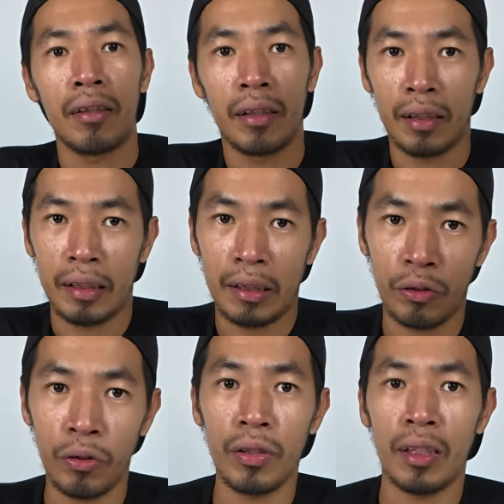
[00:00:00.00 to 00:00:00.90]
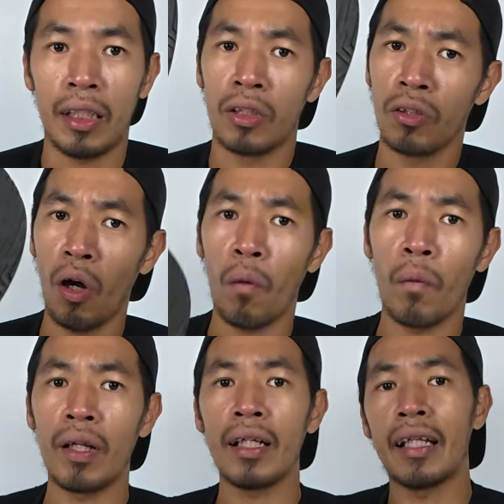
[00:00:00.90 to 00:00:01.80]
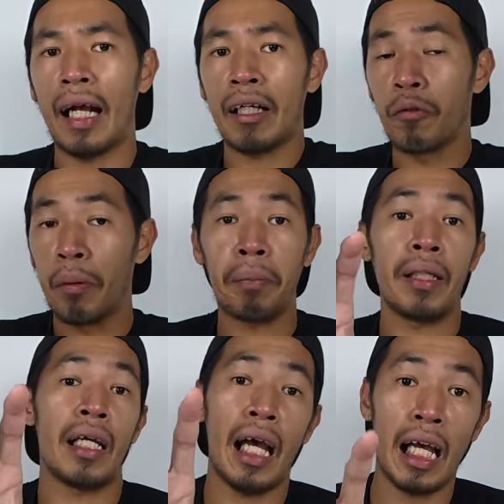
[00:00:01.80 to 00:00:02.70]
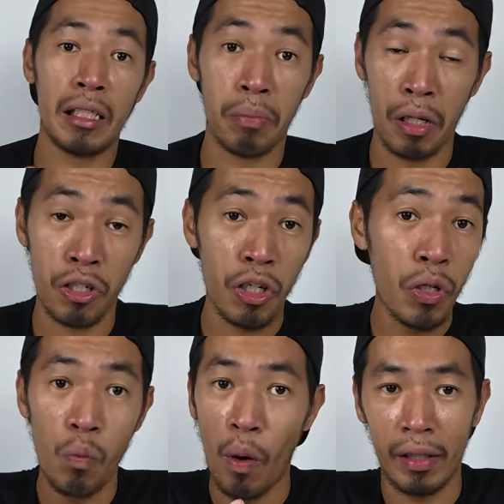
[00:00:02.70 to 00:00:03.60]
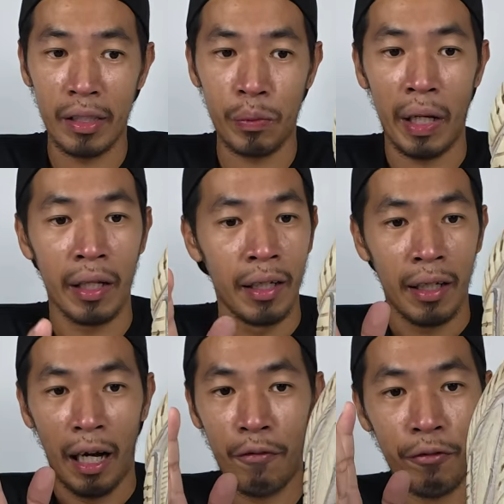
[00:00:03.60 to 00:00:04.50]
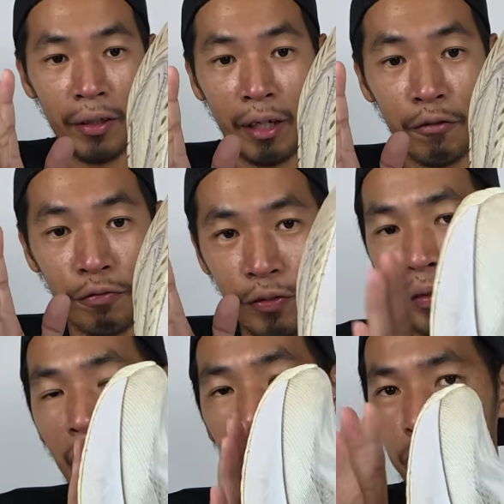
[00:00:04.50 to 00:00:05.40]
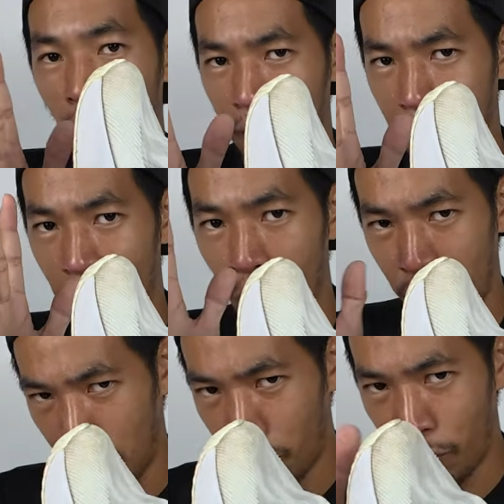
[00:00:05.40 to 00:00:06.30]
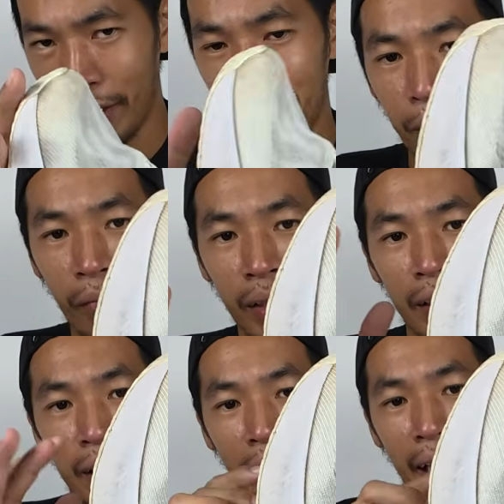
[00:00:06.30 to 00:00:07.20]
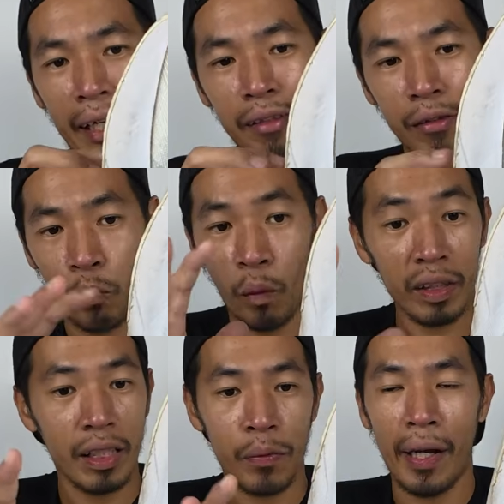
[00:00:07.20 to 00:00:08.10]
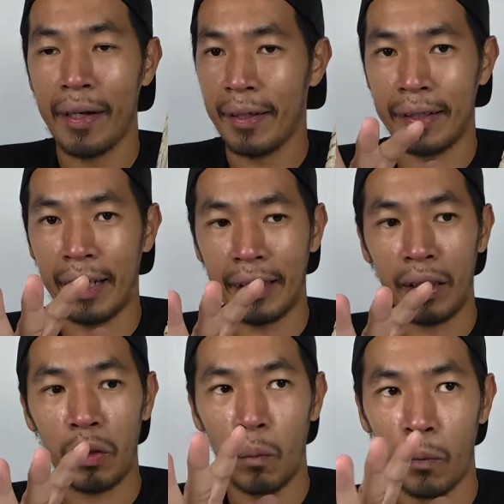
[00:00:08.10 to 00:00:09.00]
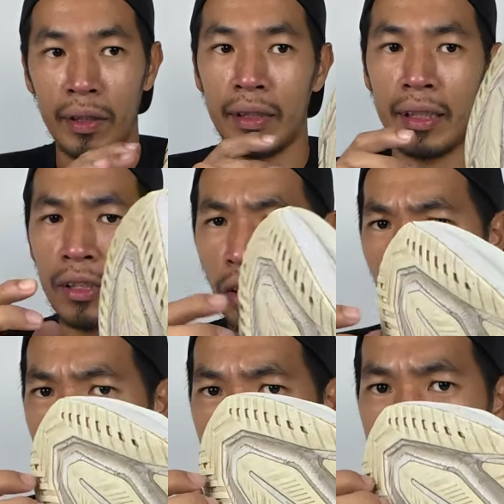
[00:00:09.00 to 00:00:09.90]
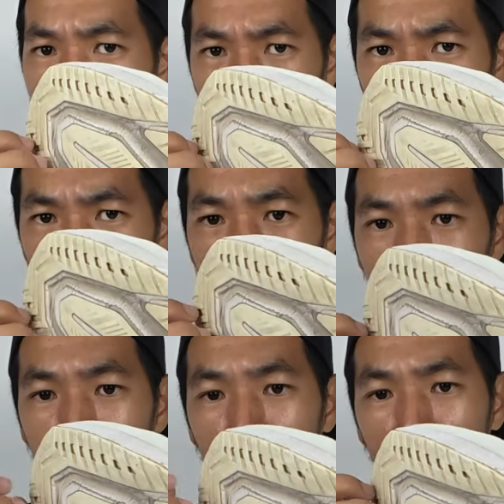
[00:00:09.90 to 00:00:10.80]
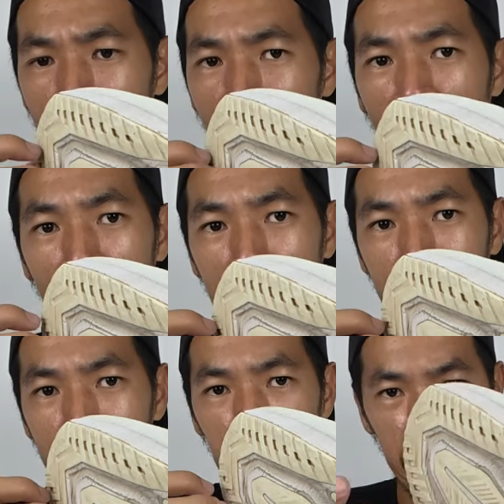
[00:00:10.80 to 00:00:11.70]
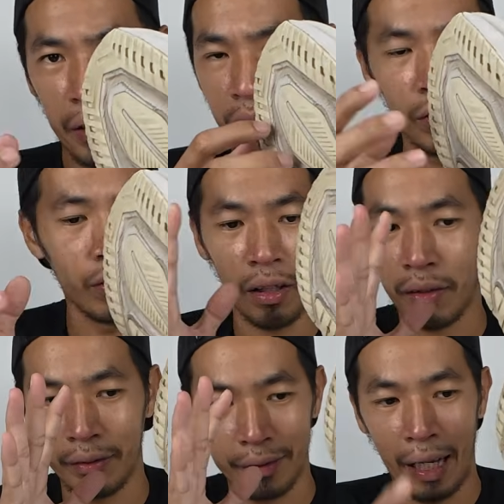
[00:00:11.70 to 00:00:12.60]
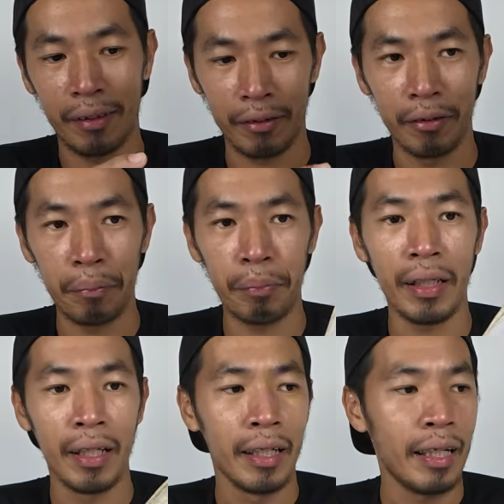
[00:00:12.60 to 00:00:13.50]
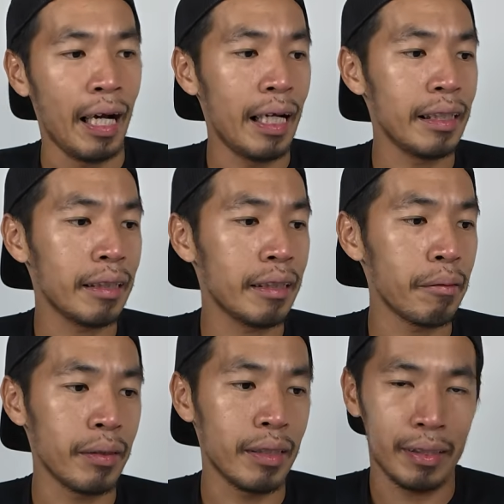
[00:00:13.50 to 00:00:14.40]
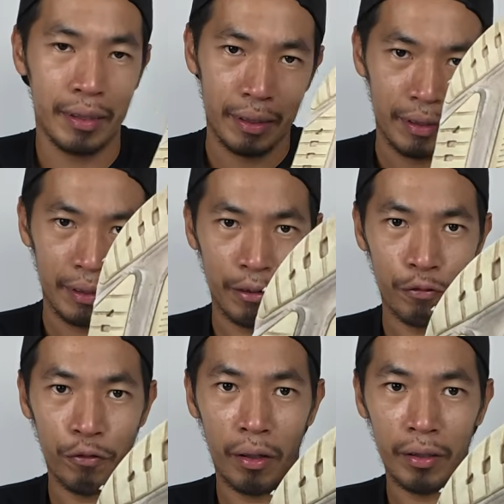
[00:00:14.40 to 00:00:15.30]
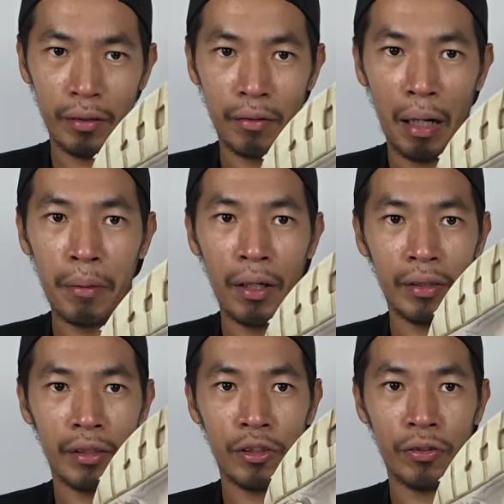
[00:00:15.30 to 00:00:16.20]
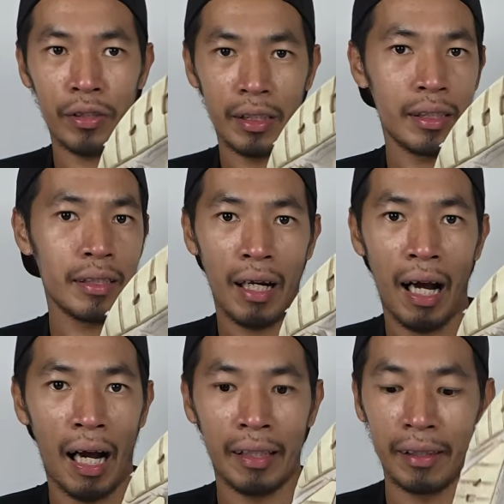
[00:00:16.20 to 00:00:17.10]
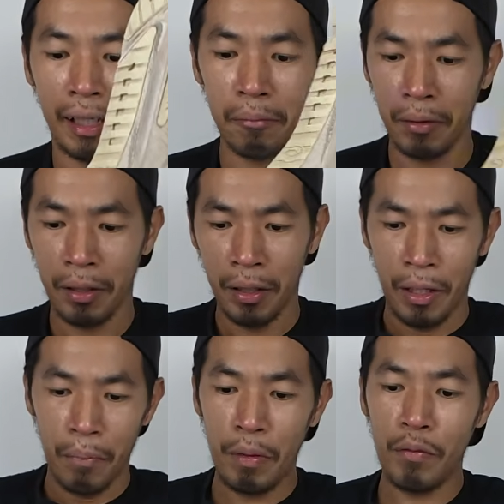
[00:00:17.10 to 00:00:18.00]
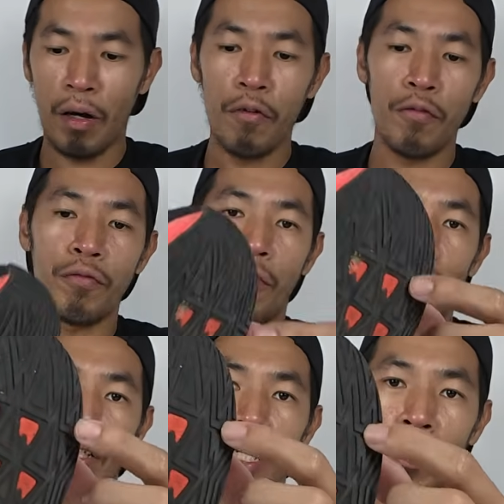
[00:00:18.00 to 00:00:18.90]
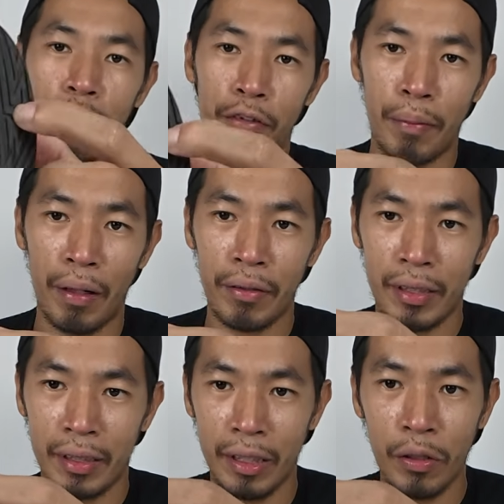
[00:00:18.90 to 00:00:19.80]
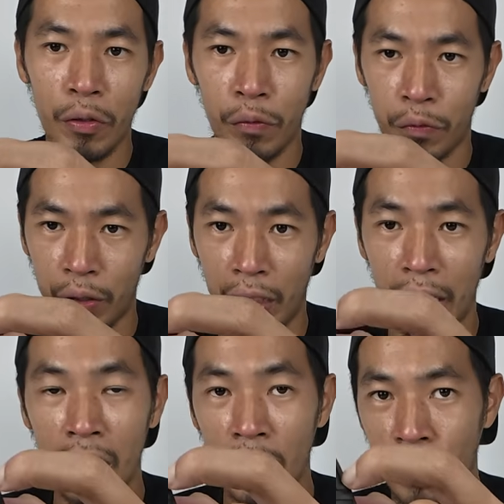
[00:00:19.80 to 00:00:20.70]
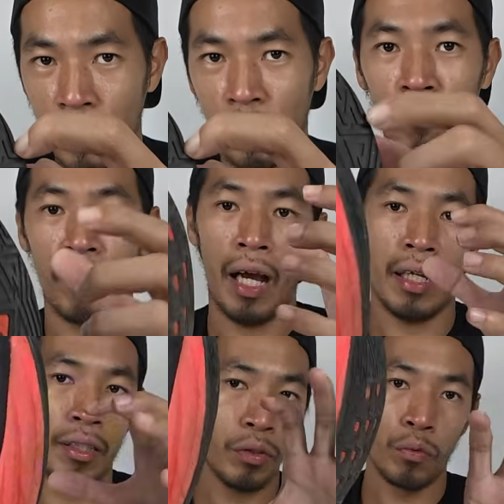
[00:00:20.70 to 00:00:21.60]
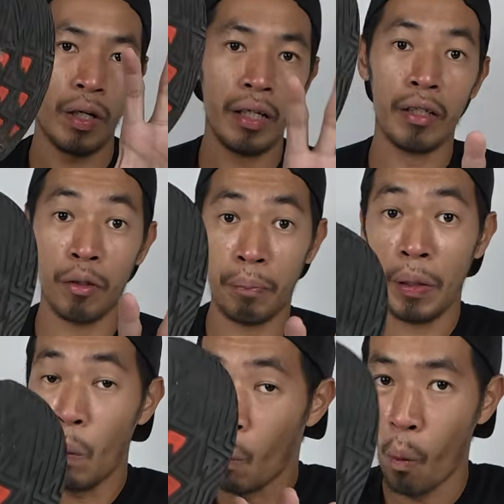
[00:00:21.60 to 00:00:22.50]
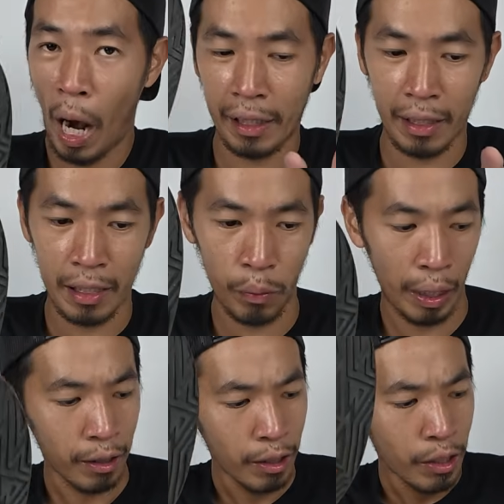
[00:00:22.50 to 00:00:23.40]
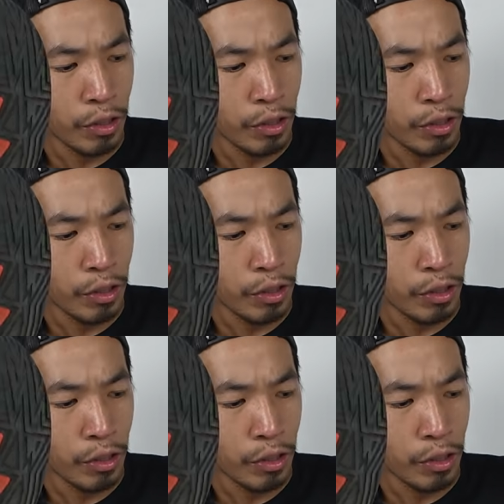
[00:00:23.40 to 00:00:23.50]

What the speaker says: The shoes is not really that grippy, especially when it's wet. I fall down a few times on the version 3, and once it's wet, it's getting worse. It's not really that grippy. A hard grip is not that grippy, and the grip is the rubber on the shoes is hardened up. Meanwhile, for the Rebel, still really soft and it's very grippy when it's wet.